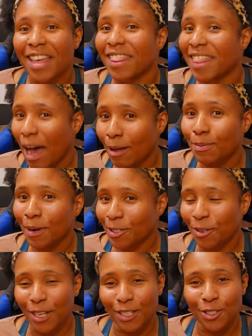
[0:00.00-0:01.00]
That was my
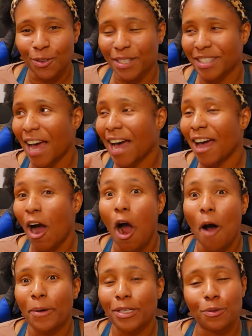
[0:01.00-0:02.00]
drink of choice. I
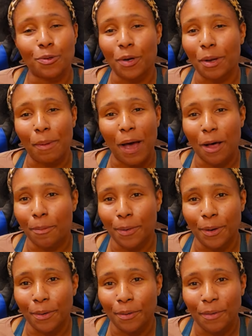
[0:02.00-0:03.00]
always drink Malibu.
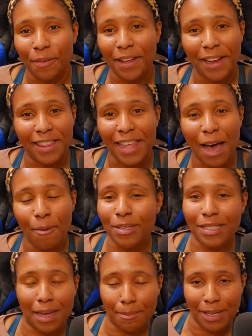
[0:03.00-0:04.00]
Like that was
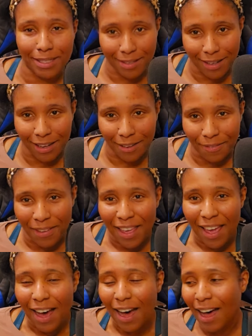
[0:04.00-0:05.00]
like my stuff.
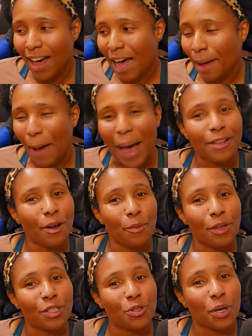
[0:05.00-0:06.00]
Um, I don't
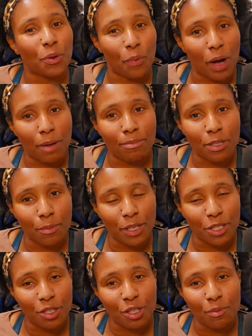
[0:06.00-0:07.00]
really drink rum so
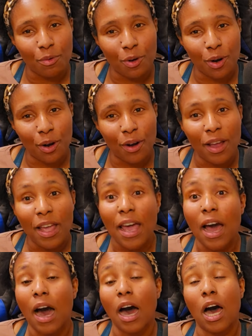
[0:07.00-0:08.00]
much anymore.
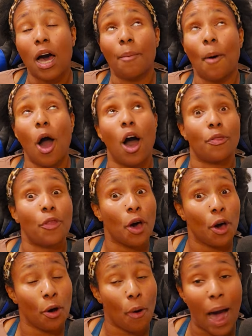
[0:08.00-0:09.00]
Um,
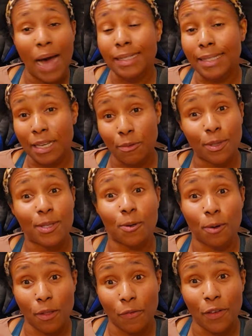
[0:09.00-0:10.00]
although I did
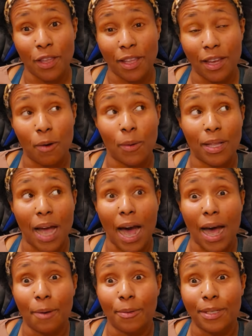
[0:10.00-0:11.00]
restore the feeling when
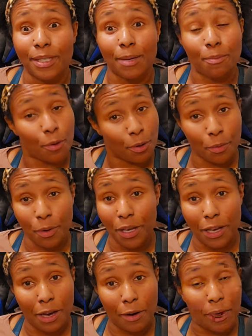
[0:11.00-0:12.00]
I was in Puerto
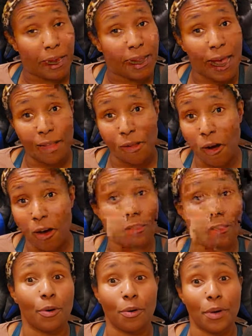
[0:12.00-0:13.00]
Rico and had all the
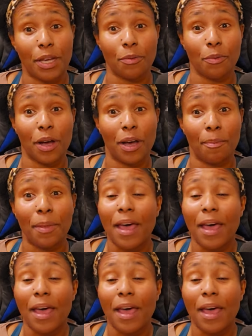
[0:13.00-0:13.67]
Puerto Rican rum.